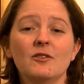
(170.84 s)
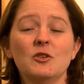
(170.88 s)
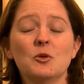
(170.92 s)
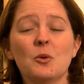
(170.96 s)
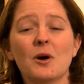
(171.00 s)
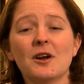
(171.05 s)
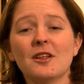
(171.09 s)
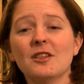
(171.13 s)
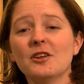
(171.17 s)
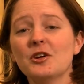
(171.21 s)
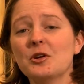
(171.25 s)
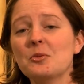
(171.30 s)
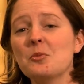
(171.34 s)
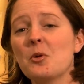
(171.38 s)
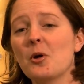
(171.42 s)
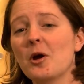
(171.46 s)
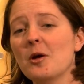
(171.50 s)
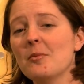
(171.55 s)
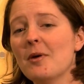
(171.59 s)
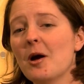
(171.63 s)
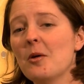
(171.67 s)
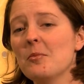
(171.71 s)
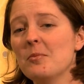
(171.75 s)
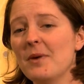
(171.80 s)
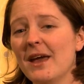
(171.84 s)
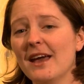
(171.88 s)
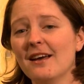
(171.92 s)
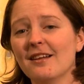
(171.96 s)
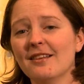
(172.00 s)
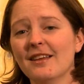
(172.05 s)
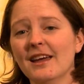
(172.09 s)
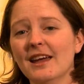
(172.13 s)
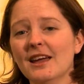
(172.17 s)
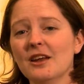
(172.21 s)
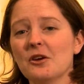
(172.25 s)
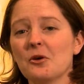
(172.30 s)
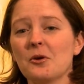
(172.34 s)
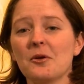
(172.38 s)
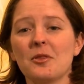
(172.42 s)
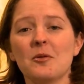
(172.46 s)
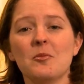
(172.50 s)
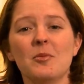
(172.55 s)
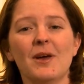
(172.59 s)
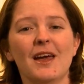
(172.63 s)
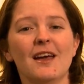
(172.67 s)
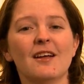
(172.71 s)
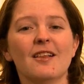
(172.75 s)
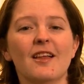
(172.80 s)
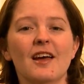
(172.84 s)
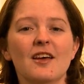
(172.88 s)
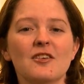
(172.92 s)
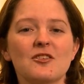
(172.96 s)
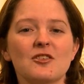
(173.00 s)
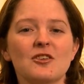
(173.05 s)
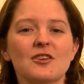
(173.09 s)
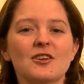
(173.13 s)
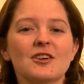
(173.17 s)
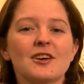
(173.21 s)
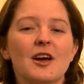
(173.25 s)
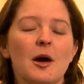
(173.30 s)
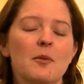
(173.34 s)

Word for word: If you want to learn more about Bakelite or the Bakelizer,